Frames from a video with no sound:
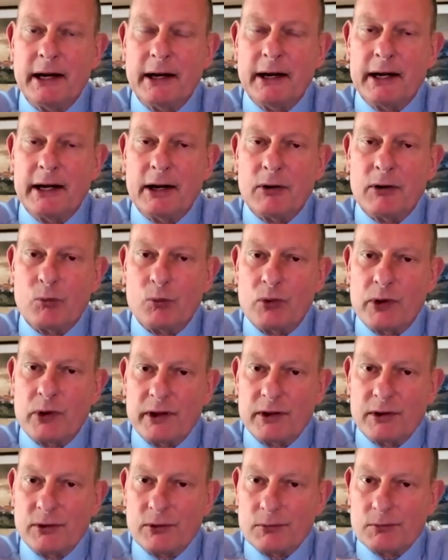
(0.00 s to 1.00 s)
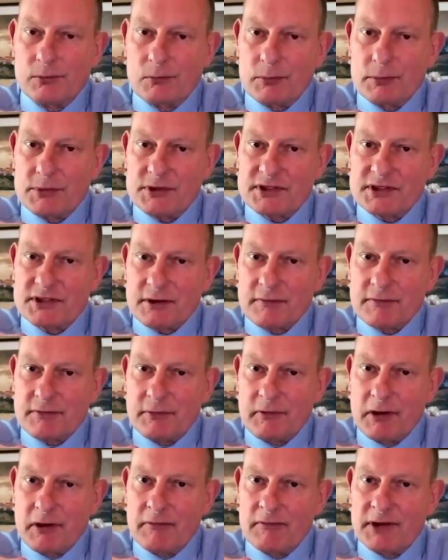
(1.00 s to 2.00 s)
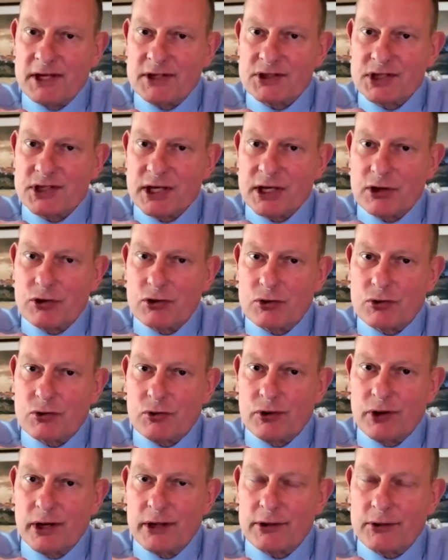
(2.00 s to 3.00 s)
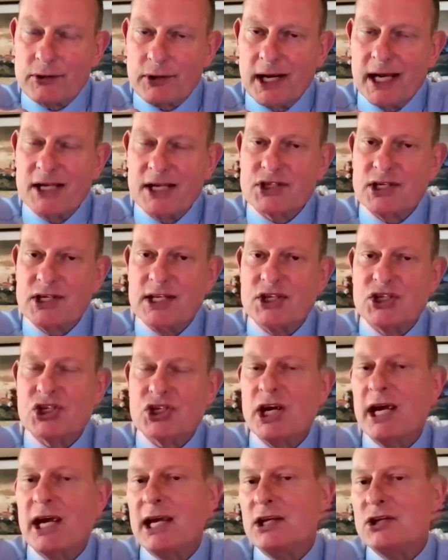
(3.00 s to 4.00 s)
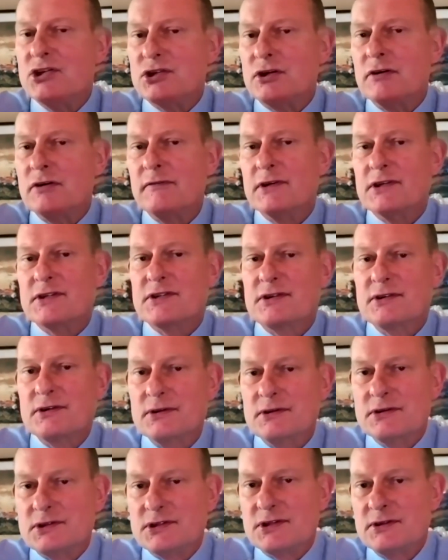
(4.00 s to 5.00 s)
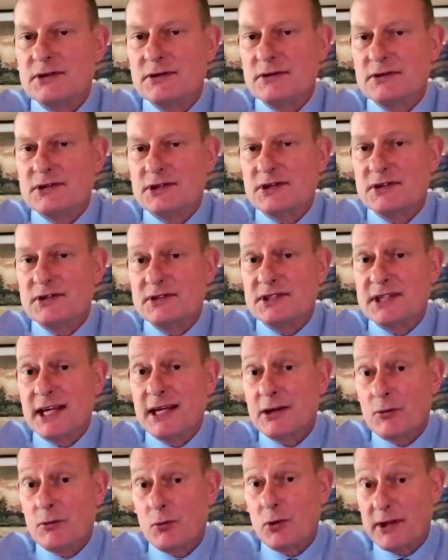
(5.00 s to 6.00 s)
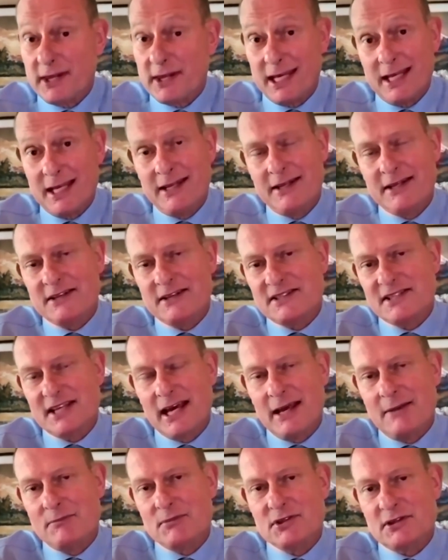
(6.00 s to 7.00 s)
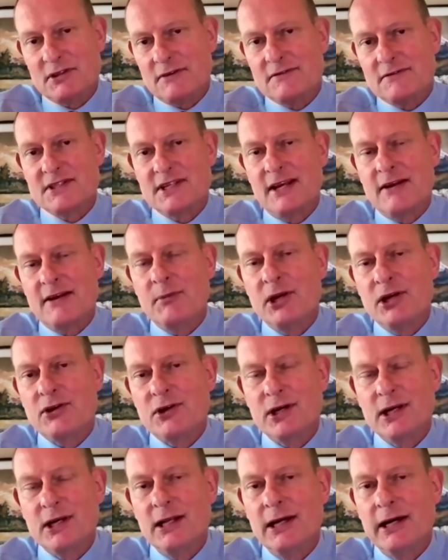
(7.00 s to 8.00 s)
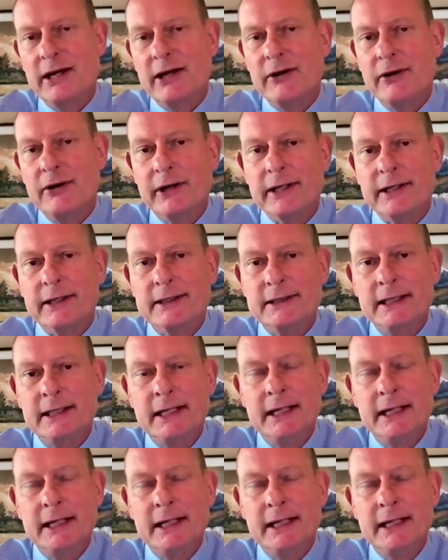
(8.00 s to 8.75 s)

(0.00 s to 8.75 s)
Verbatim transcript: Uh, will sort of eventually gra gradually change over to, to, to zinc within the same sort of sedimentary layering.